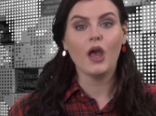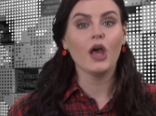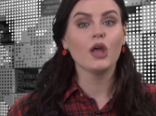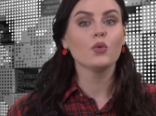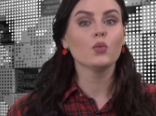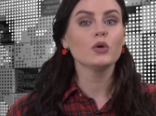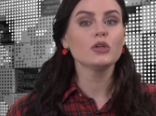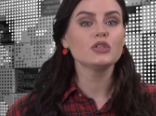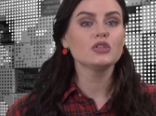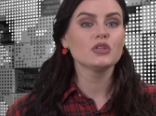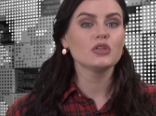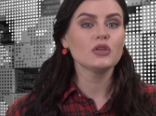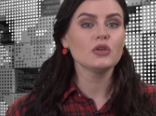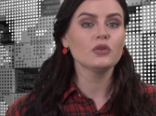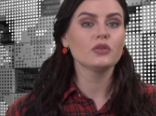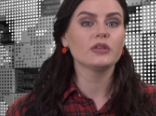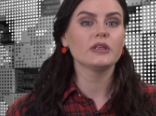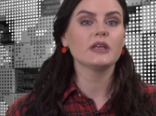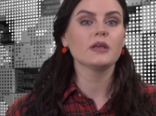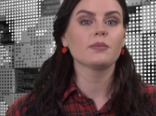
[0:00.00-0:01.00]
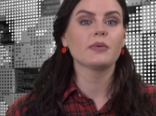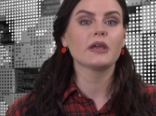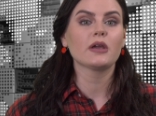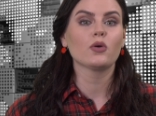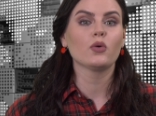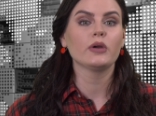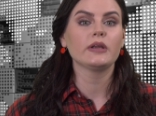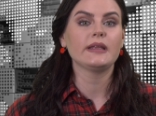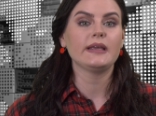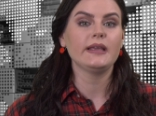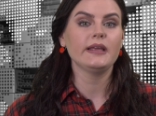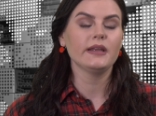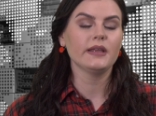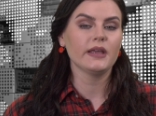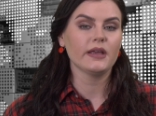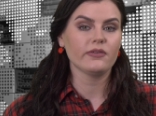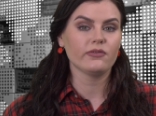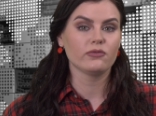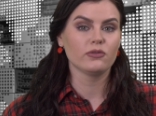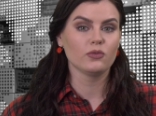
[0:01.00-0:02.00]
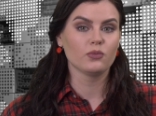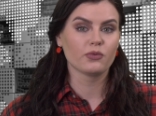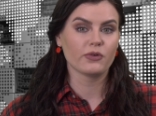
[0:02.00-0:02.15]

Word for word: and what do you think Bitcoin ETF will